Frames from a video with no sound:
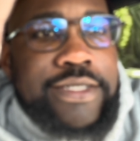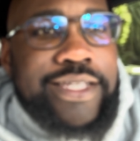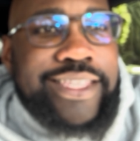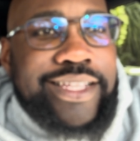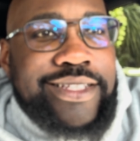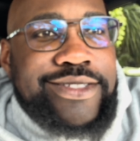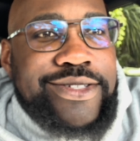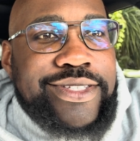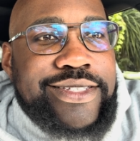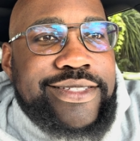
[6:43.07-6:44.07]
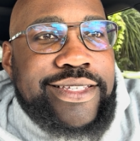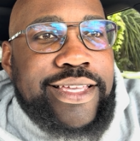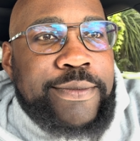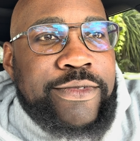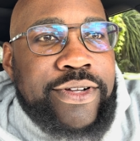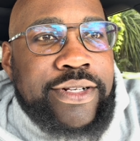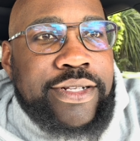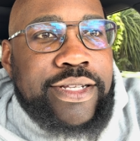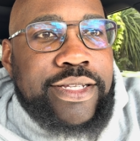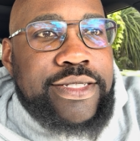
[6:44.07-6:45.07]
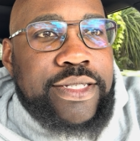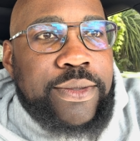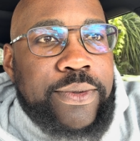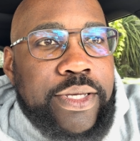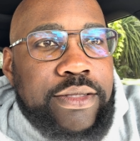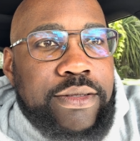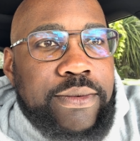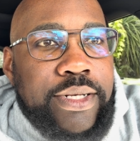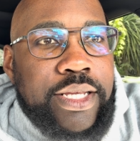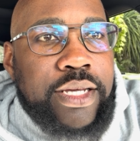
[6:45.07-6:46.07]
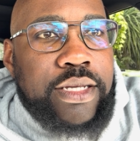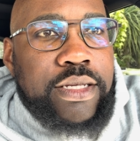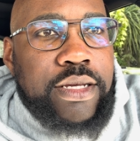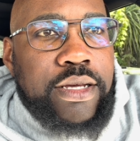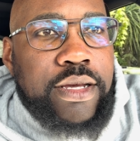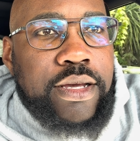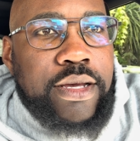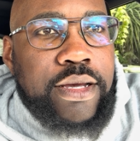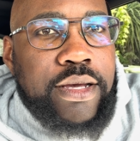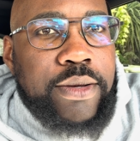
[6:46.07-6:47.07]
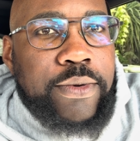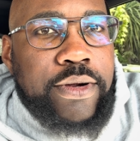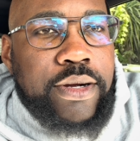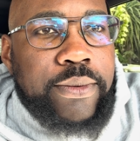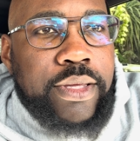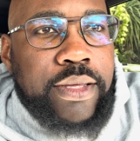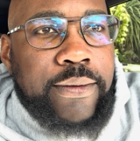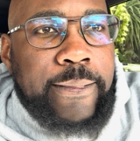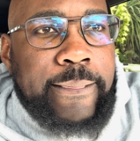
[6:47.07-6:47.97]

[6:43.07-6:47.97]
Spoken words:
Let's use this camera and see what we can do with it. Where are we?